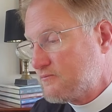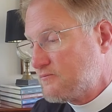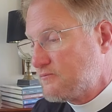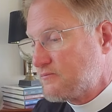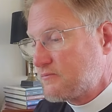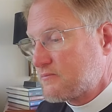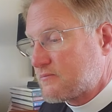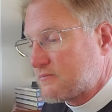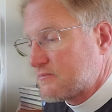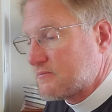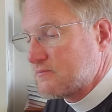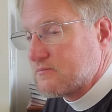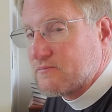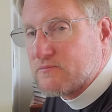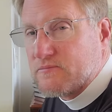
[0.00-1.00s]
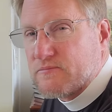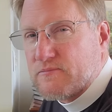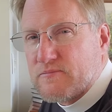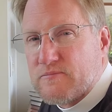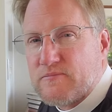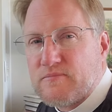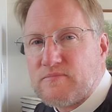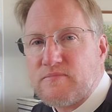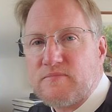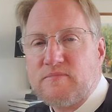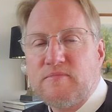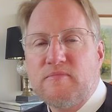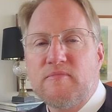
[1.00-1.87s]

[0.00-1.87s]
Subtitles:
No one is speaking in this clip.